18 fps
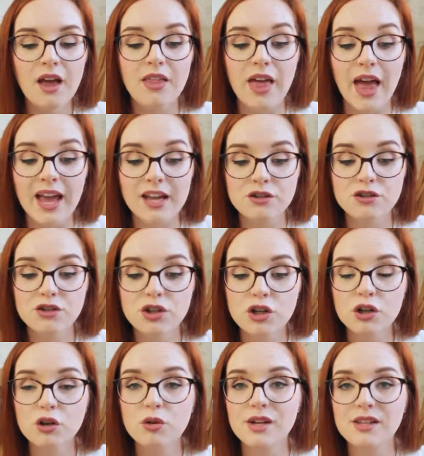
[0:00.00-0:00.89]
A
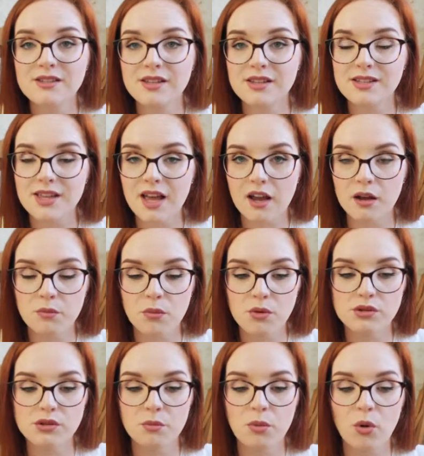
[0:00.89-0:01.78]
H2 is the second
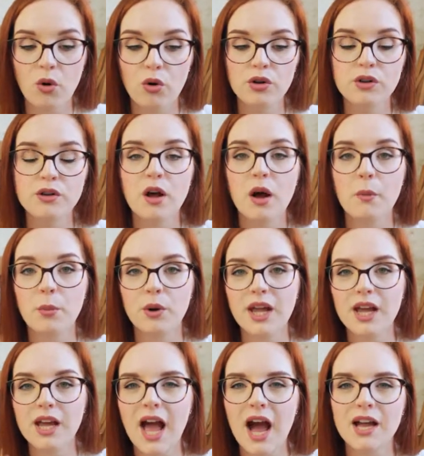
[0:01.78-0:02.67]
most important, but
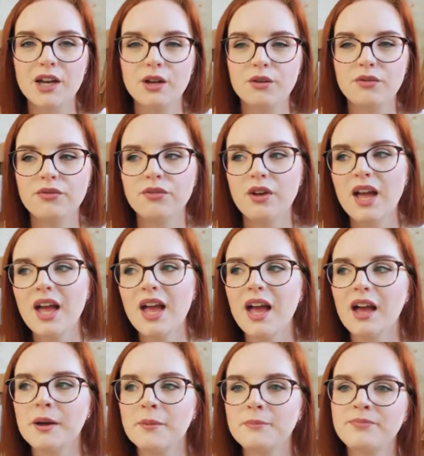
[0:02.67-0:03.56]
it kind of,
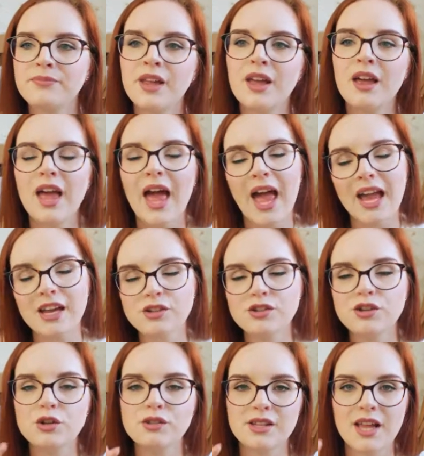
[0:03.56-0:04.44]

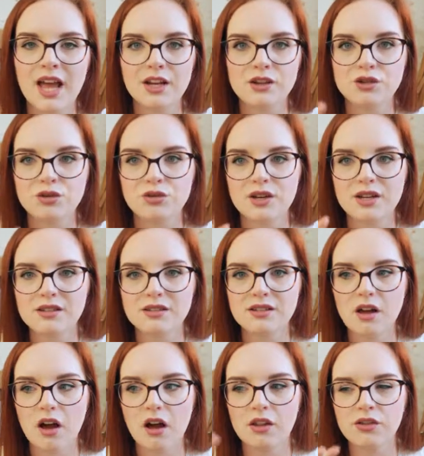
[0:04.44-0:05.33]
H2s and
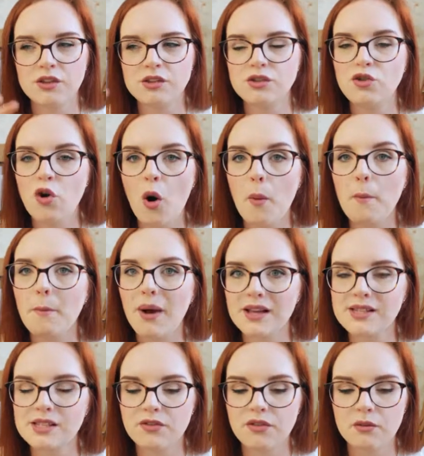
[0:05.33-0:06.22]
H3s, there's not a
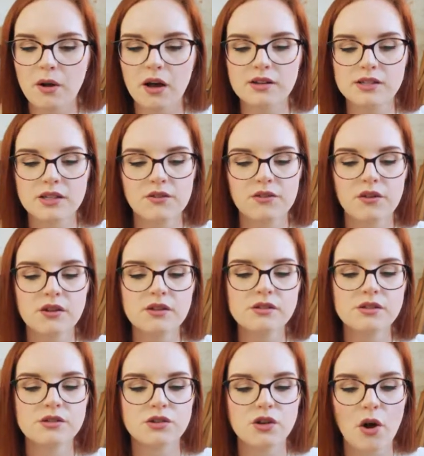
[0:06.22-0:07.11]
massive amount of
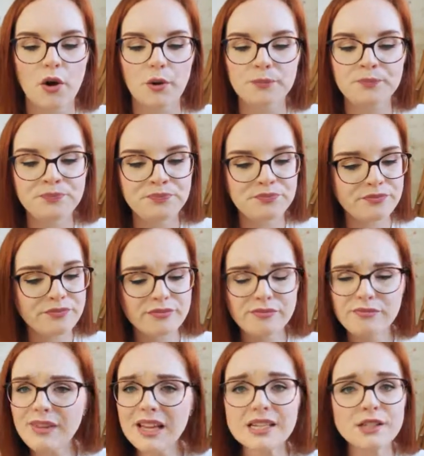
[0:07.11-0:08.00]
difference, so
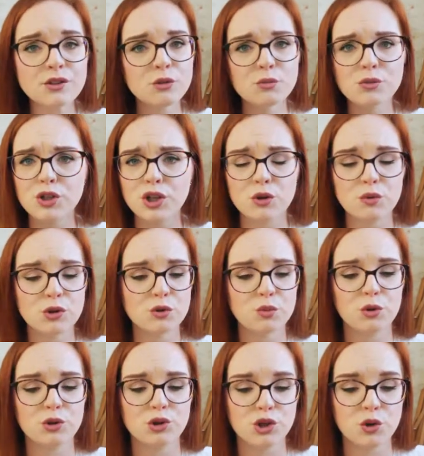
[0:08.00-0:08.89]
it's up to you which
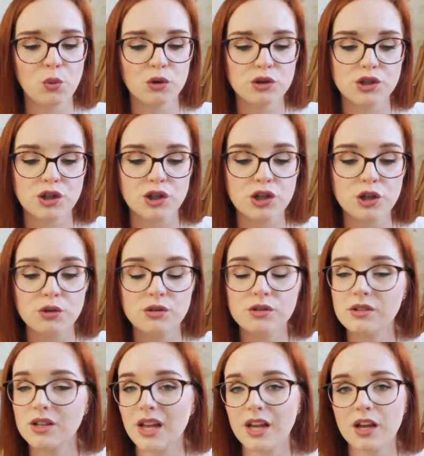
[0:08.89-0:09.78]
ones you want to
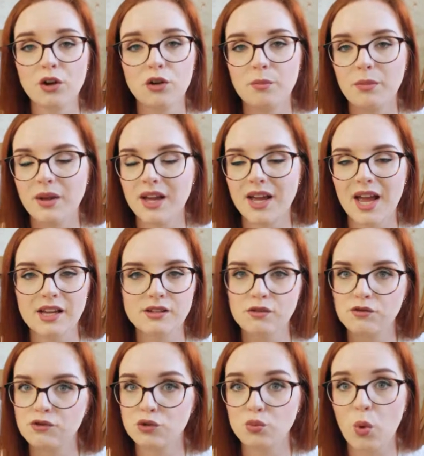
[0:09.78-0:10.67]
use. It could be a case
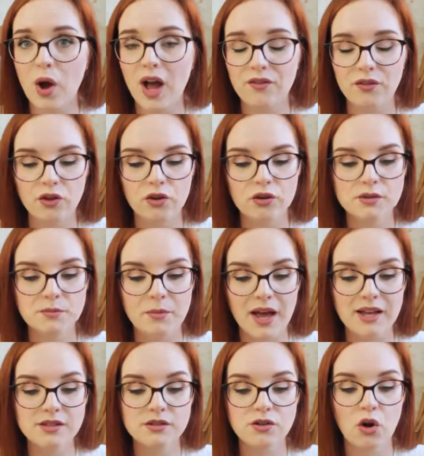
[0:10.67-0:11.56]
of just whatever looks
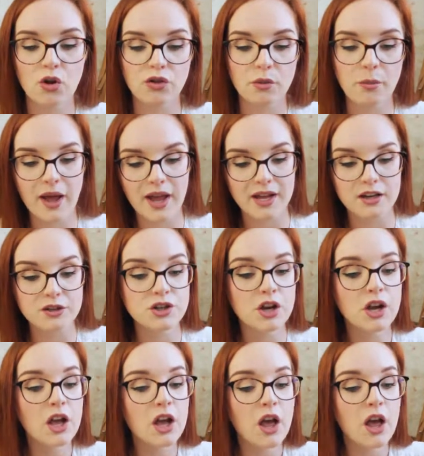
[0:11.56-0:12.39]
best on the page.